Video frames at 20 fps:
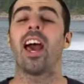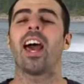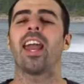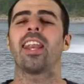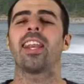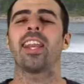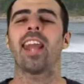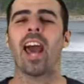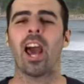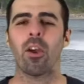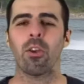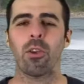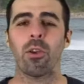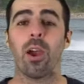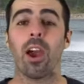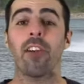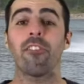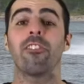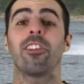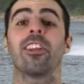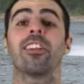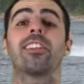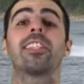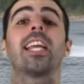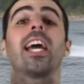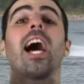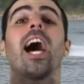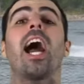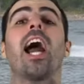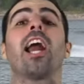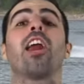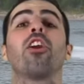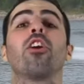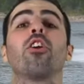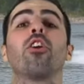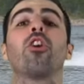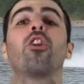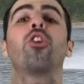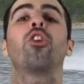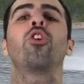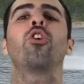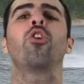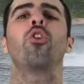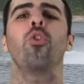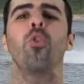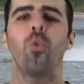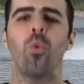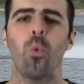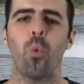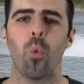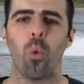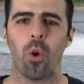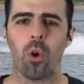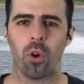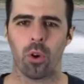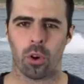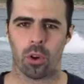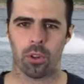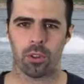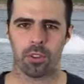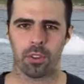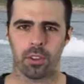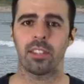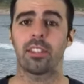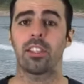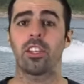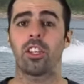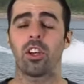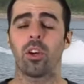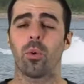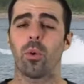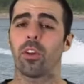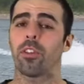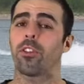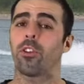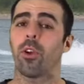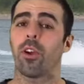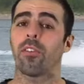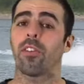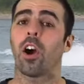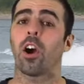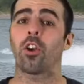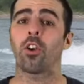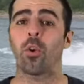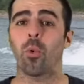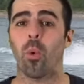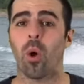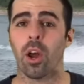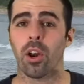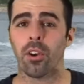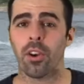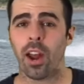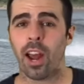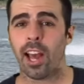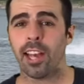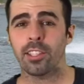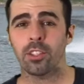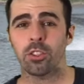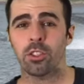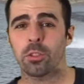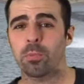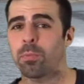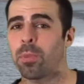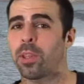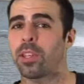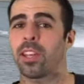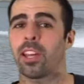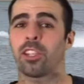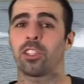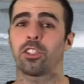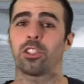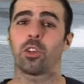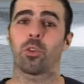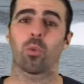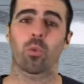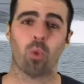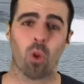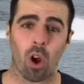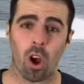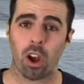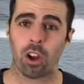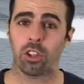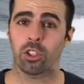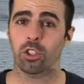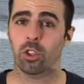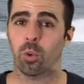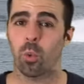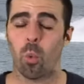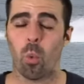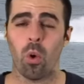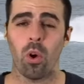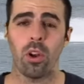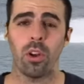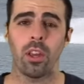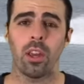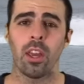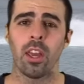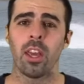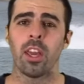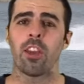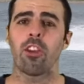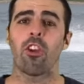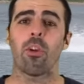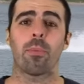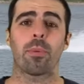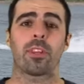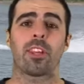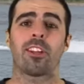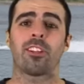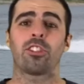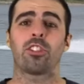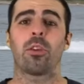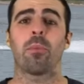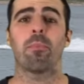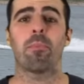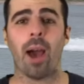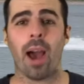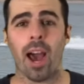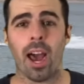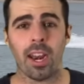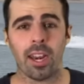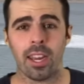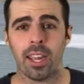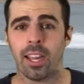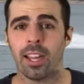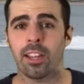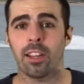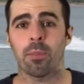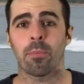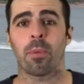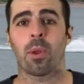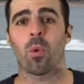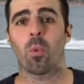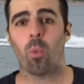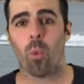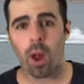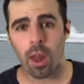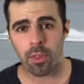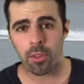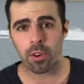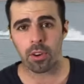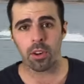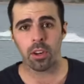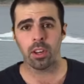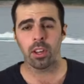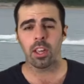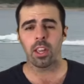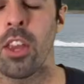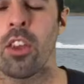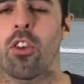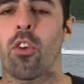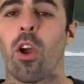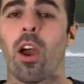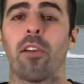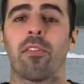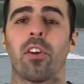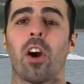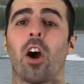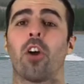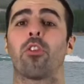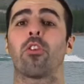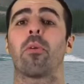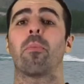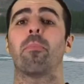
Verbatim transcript: and now you have an entire new world to deal with. You have underwater hazards, potentially rocks or wood, you have potentially bad inclement weather, you have other